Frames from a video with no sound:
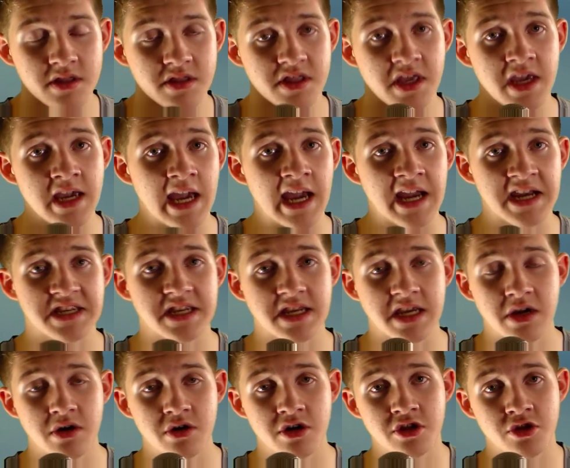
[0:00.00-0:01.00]
They
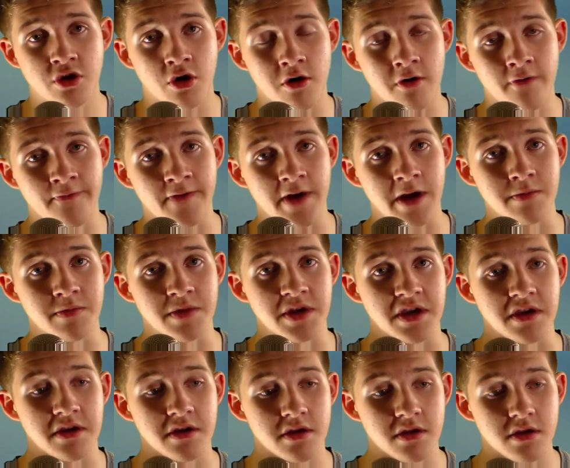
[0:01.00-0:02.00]
executed the whole
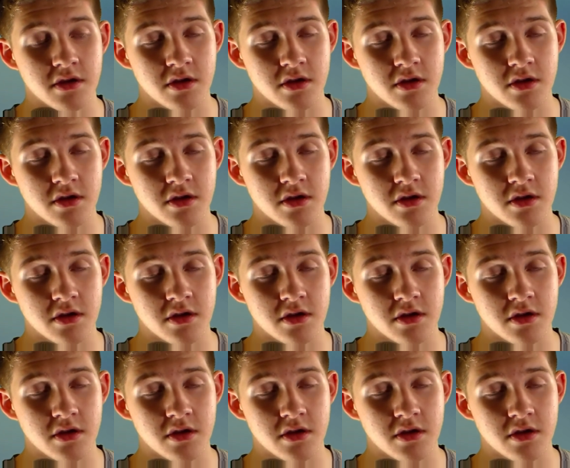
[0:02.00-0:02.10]
family